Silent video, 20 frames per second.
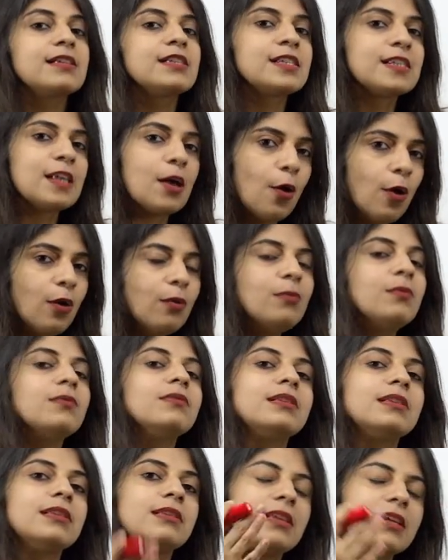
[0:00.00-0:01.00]
So
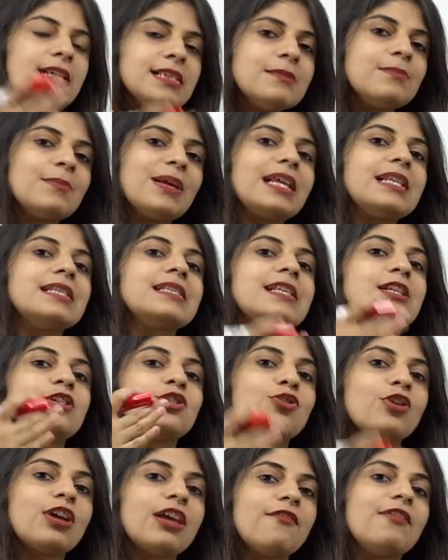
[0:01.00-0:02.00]
this means
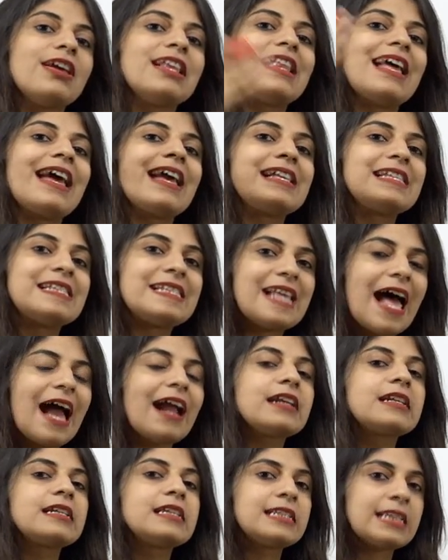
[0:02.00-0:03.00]
that you're giving the
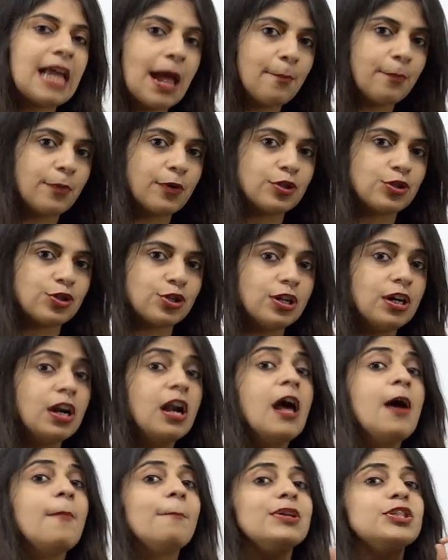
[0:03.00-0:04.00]
exact temperature,
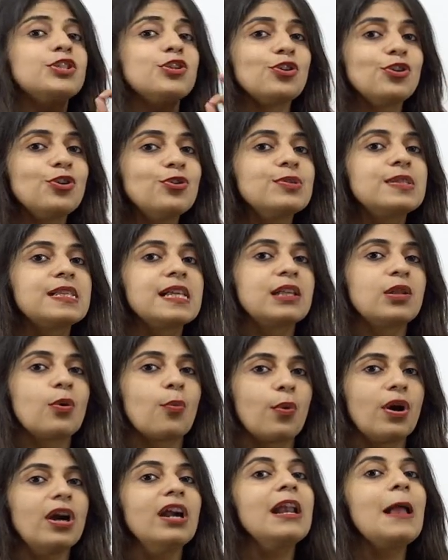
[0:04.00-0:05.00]
but you're using the
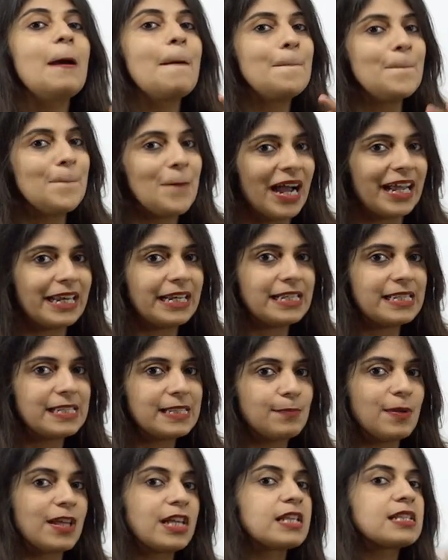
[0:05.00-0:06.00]
word
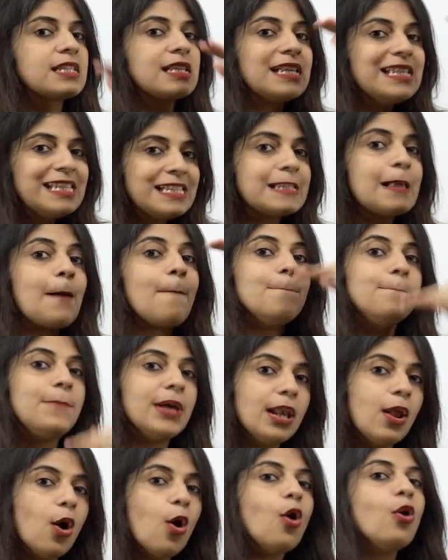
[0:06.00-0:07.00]
minus because it's
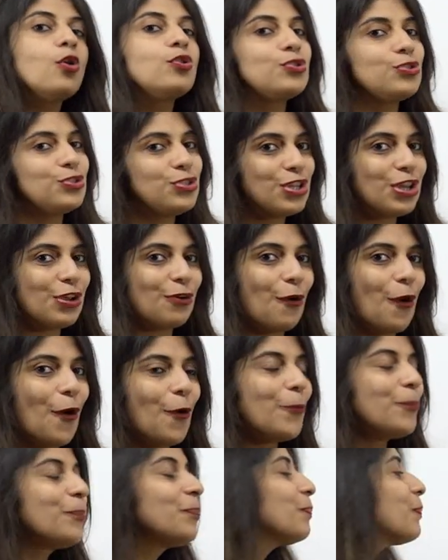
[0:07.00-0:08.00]
below
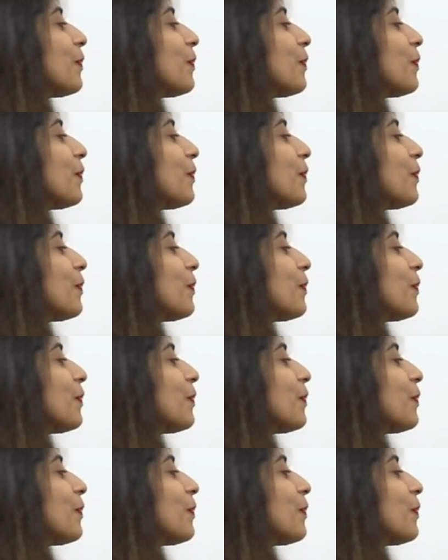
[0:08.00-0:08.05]
zero.